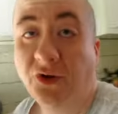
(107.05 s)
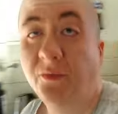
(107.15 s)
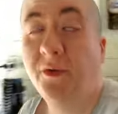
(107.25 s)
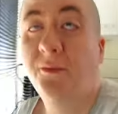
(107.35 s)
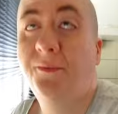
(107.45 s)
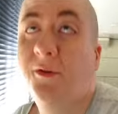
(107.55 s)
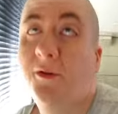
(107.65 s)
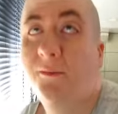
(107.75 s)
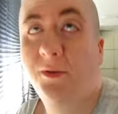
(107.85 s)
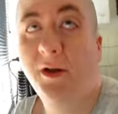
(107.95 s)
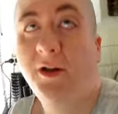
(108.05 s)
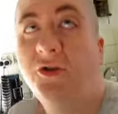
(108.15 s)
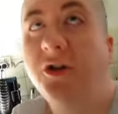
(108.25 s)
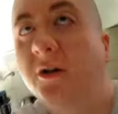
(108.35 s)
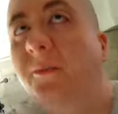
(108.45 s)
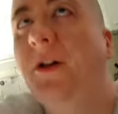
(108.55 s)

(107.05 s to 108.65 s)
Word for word: So we open the blinds a little